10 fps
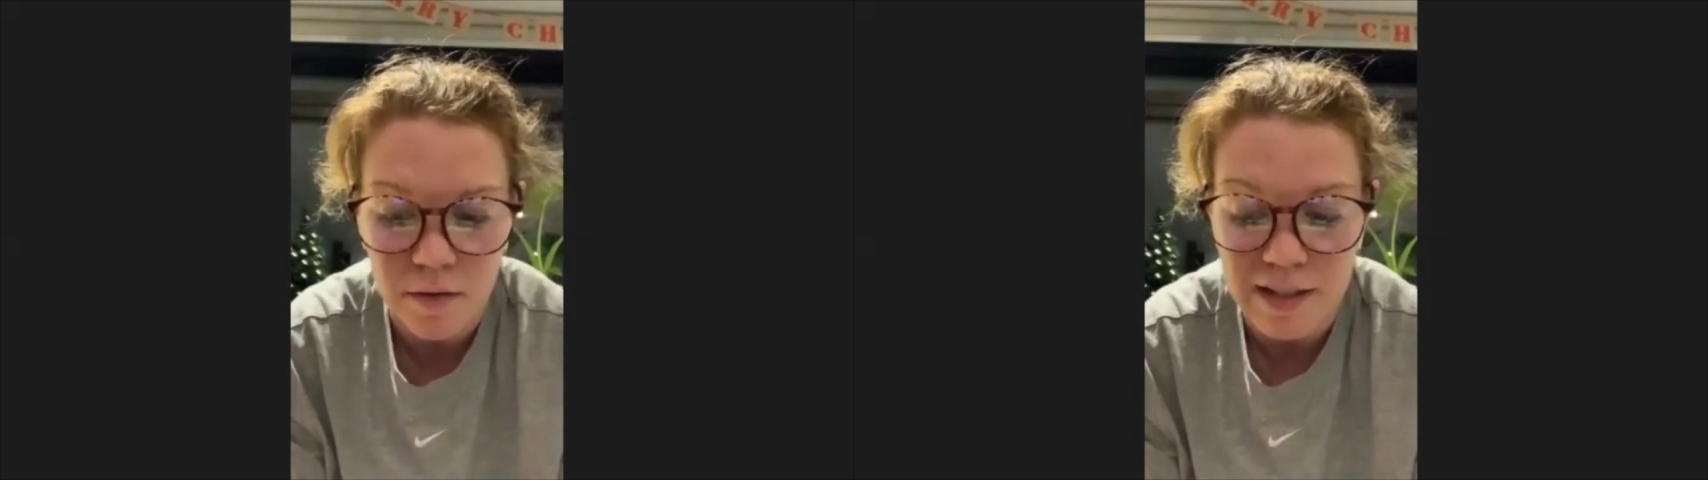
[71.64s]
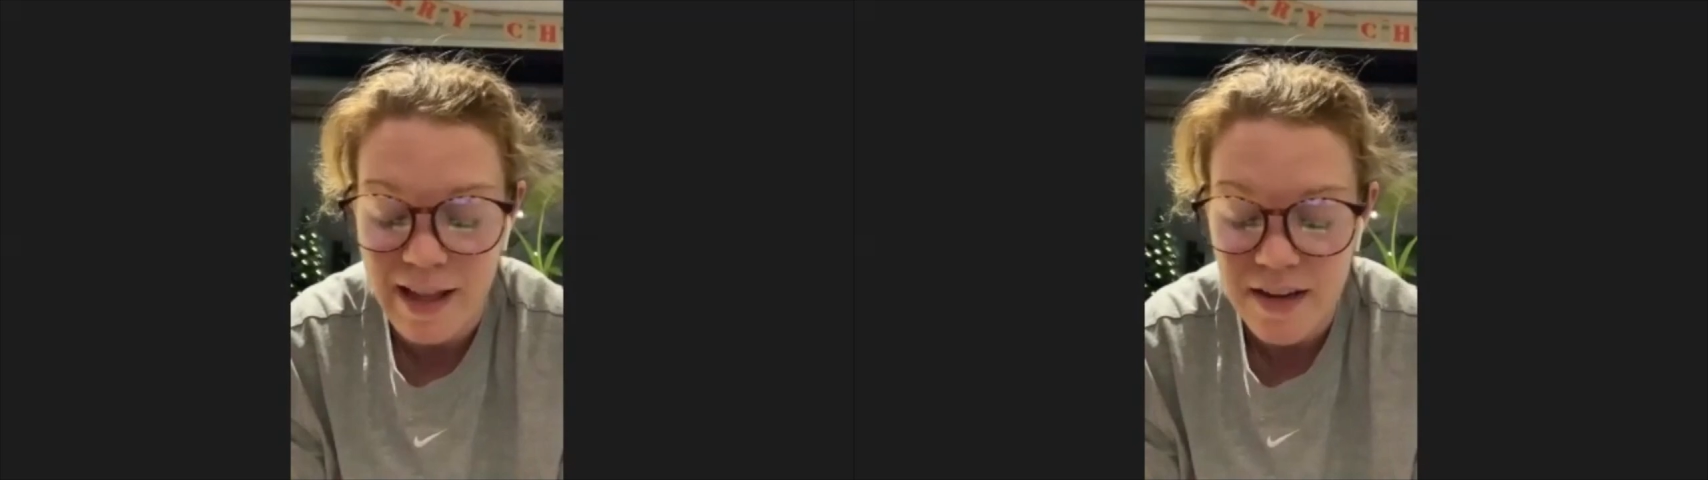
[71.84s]

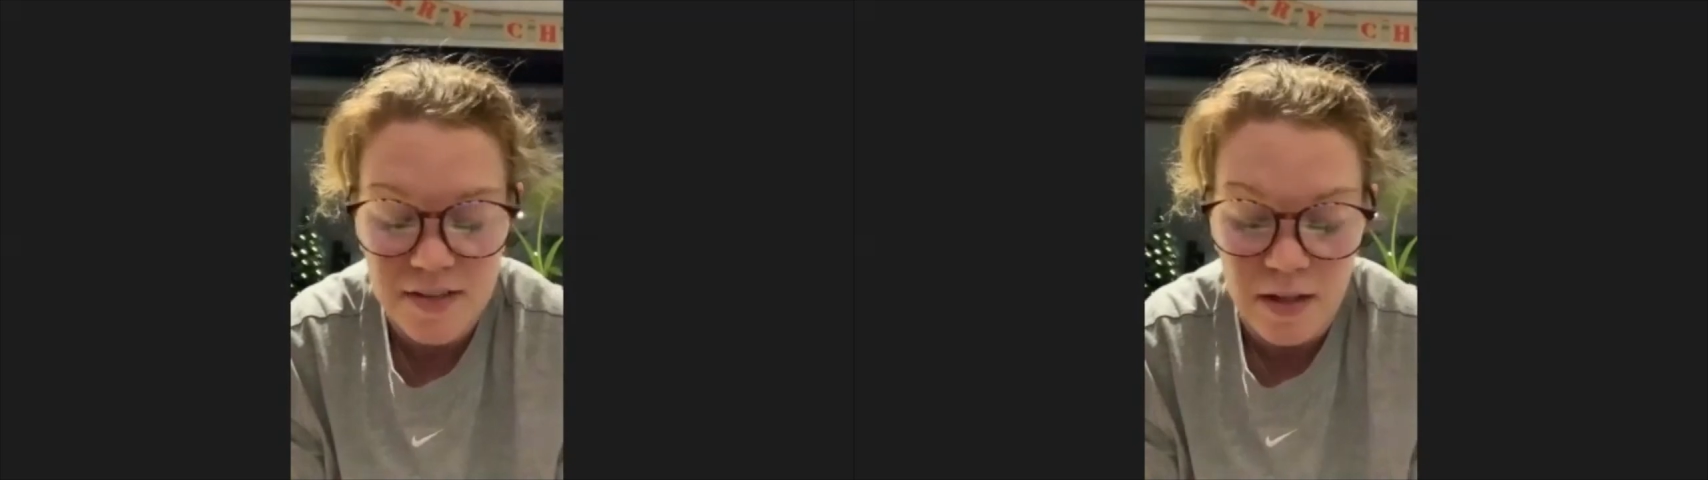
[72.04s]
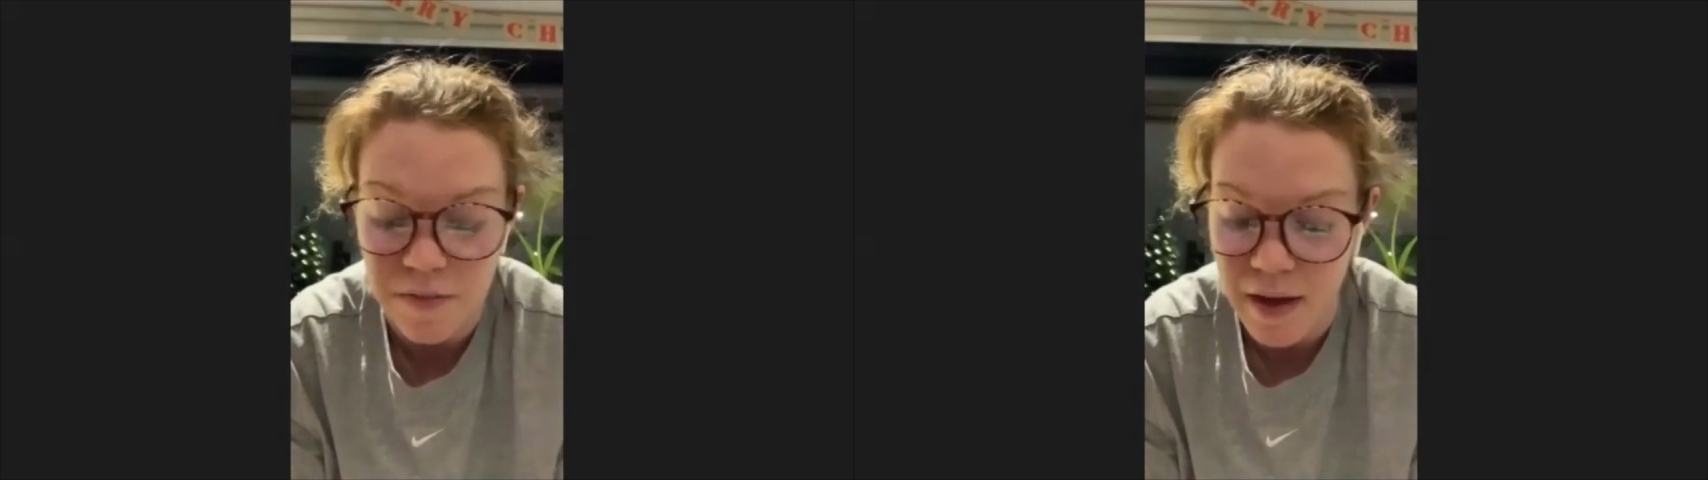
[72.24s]
less
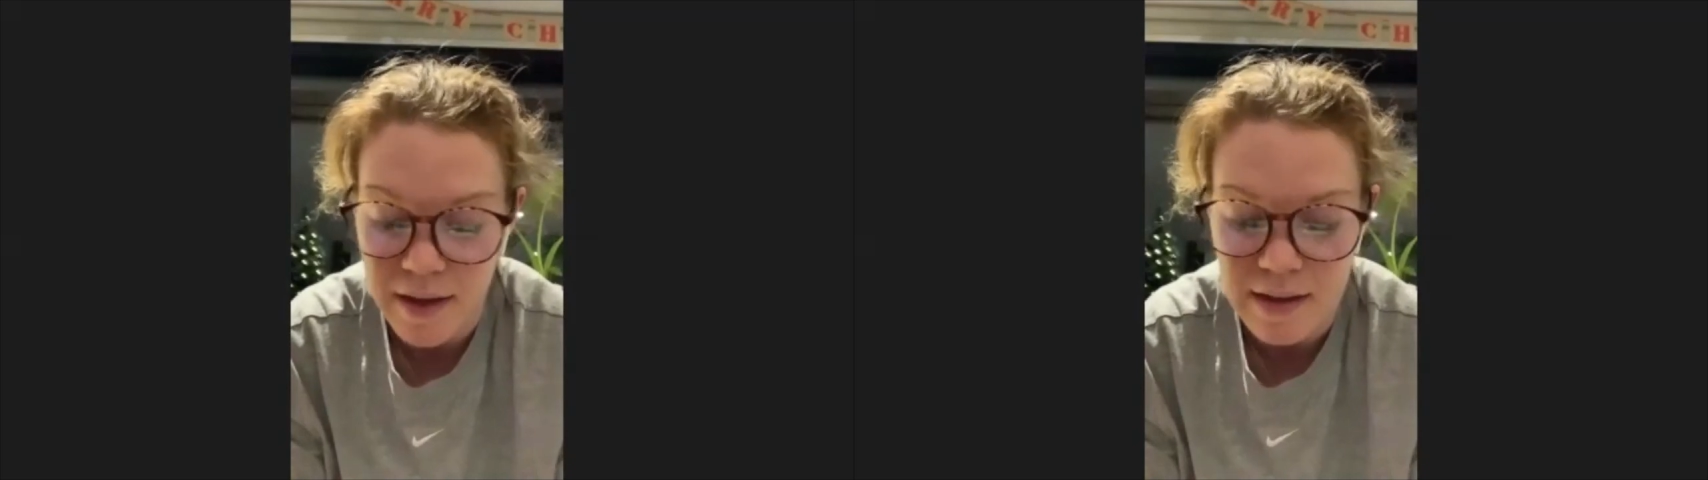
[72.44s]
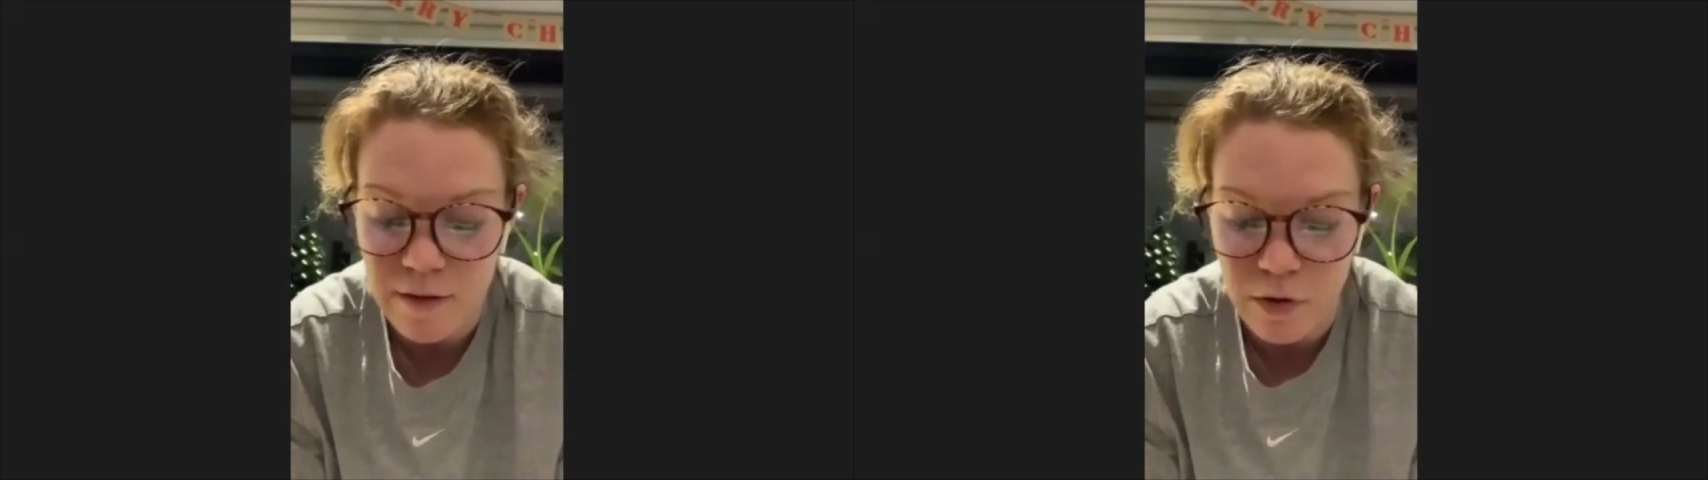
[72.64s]
than that
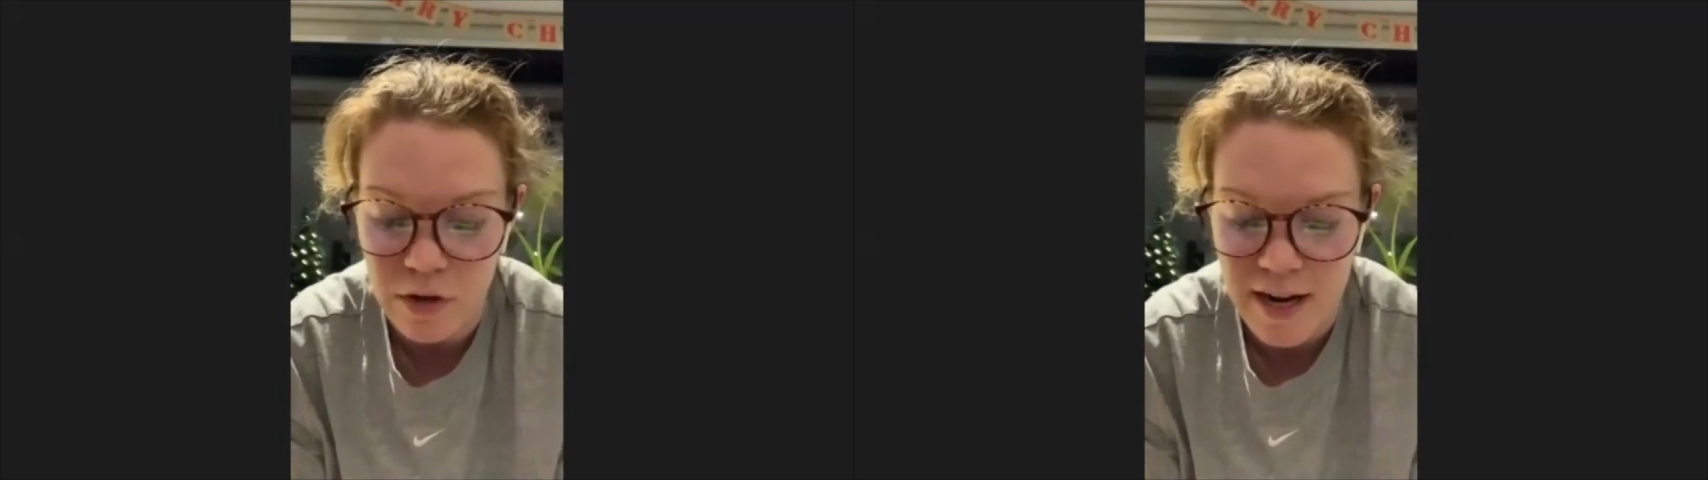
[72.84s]
even,